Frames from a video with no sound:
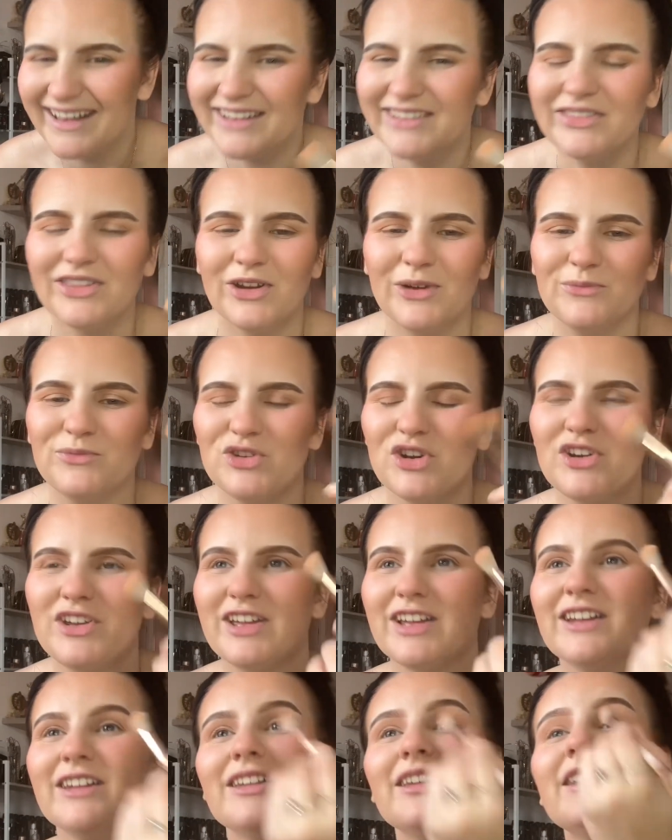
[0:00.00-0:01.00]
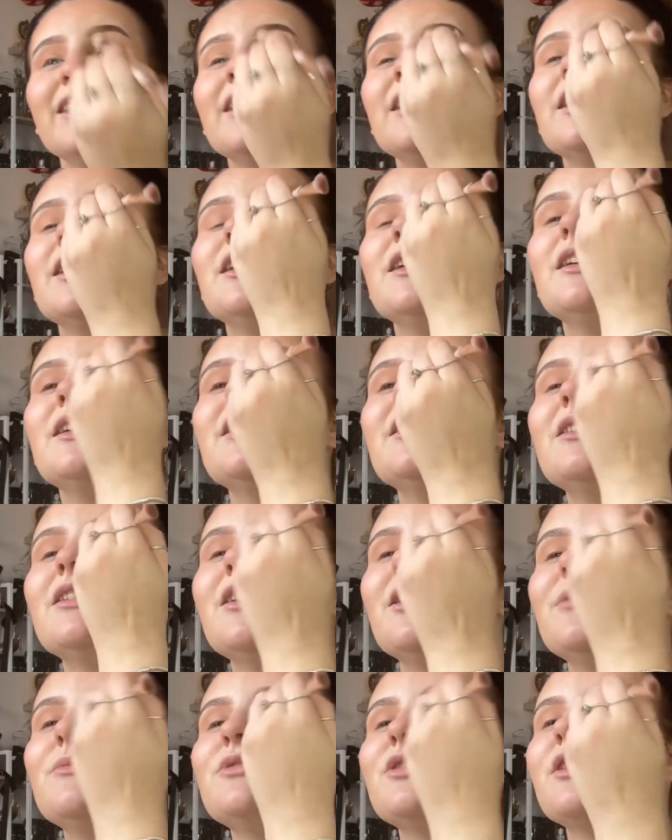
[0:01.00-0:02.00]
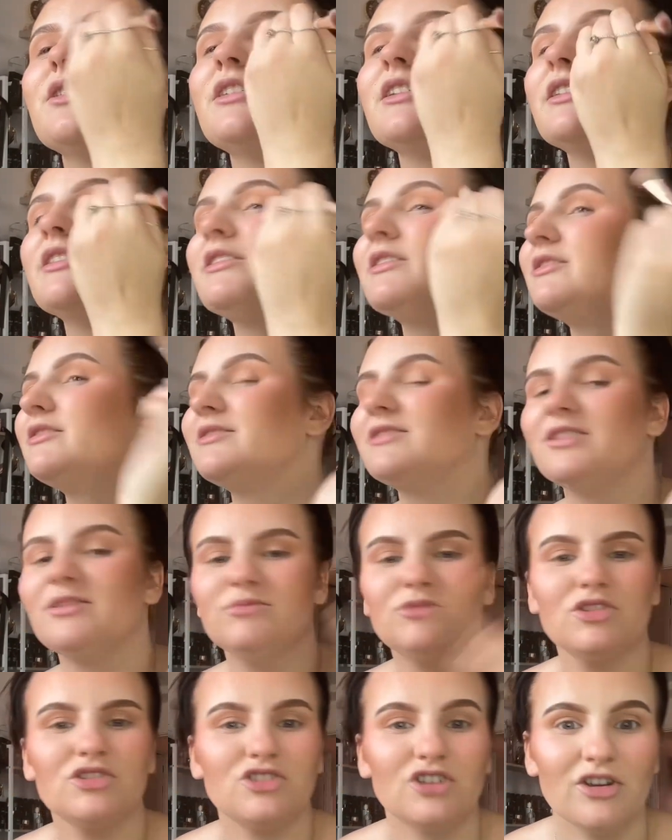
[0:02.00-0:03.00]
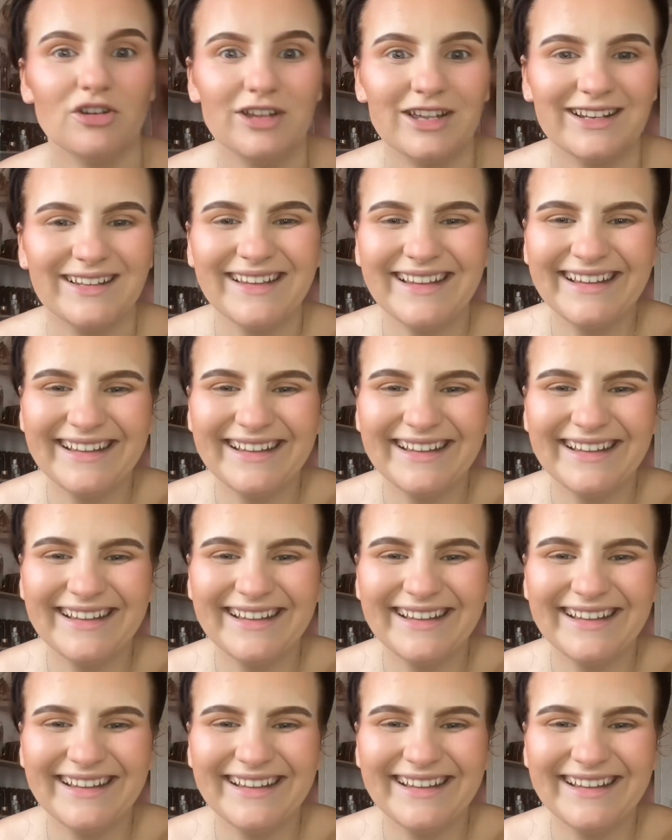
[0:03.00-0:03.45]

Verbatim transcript: no, I'm joking. I'm joking. I'm just joking.